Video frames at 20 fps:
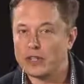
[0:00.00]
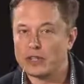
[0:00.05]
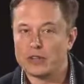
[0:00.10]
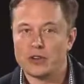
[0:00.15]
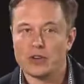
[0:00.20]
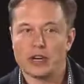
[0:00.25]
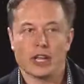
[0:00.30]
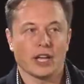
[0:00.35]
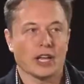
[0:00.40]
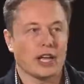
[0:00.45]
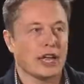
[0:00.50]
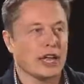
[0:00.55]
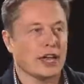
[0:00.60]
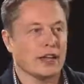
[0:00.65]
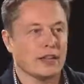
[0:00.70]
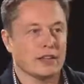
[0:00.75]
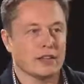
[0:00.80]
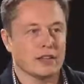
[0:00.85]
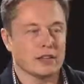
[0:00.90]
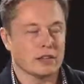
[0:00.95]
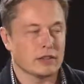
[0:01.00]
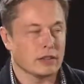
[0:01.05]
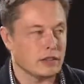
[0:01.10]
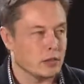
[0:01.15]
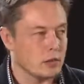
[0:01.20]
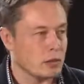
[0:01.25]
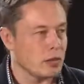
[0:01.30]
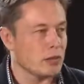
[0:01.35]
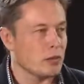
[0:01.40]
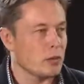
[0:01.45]
vectoring and
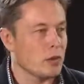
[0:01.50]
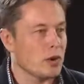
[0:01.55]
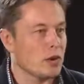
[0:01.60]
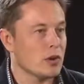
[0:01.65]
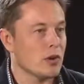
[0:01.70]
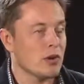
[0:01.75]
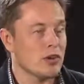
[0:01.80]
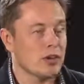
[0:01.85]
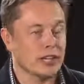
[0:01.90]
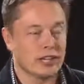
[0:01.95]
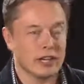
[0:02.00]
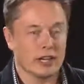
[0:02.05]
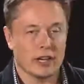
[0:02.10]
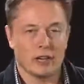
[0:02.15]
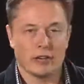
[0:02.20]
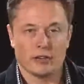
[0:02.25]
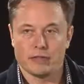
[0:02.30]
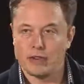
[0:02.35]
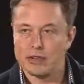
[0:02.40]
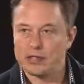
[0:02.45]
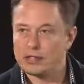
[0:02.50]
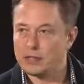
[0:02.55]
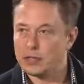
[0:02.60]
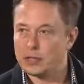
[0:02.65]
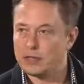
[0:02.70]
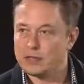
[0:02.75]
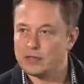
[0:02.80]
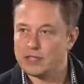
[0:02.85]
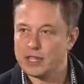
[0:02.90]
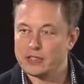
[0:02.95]
the road holding under various
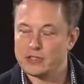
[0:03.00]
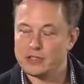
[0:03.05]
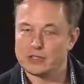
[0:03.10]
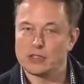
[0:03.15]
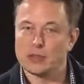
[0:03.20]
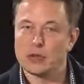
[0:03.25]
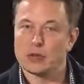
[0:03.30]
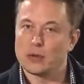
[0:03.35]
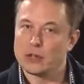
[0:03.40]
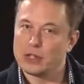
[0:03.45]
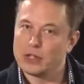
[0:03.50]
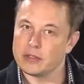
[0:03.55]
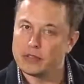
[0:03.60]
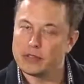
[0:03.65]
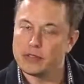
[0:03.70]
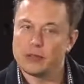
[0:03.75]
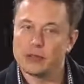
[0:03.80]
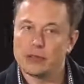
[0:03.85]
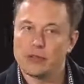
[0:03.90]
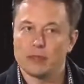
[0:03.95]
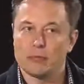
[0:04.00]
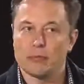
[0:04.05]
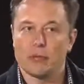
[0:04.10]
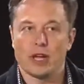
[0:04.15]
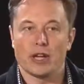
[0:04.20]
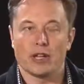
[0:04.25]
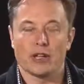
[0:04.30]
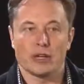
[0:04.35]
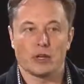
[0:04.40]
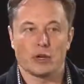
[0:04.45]
circumstances. So
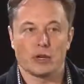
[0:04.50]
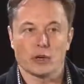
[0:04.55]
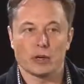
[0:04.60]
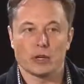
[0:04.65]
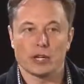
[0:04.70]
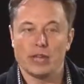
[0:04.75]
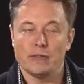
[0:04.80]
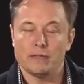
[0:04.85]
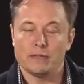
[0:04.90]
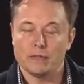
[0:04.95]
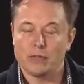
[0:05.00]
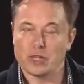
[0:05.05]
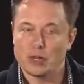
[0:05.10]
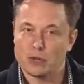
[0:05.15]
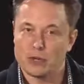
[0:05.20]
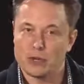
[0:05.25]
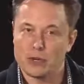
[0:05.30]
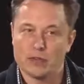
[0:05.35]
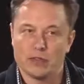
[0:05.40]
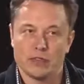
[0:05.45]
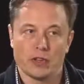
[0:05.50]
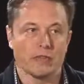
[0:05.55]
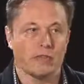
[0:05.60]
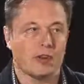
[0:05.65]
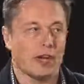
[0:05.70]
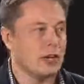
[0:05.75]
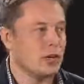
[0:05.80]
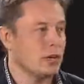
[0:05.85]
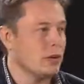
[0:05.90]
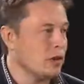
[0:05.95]
it'll keep improving
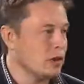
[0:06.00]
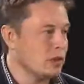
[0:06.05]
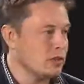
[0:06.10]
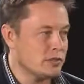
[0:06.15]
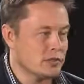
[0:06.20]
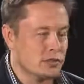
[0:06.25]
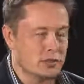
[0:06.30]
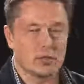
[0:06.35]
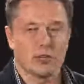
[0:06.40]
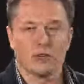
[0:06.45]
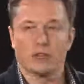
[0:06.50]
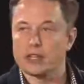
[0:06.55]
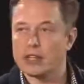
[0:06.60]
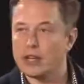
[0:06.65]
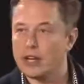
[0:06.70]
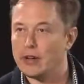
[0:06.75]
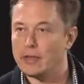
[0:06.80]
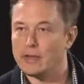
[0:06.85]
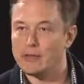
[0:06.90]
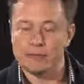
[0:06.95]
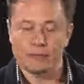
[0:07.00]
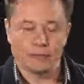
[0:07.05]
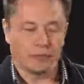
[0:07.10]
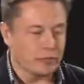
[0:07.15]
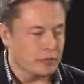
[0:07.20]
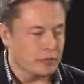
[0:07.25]
by nuances over time.